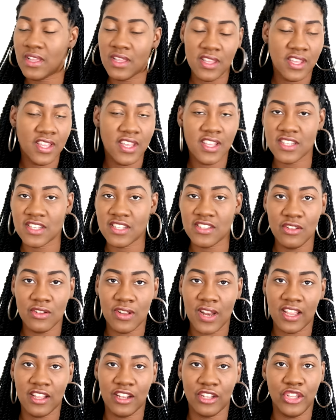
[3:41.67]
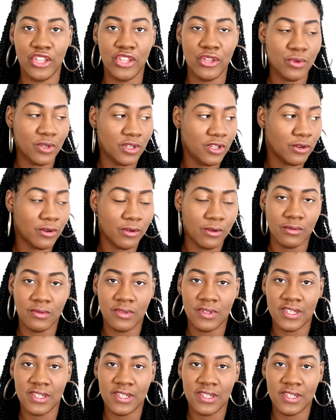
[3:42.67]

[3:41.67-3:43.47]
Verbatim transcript: It just looked like a cute little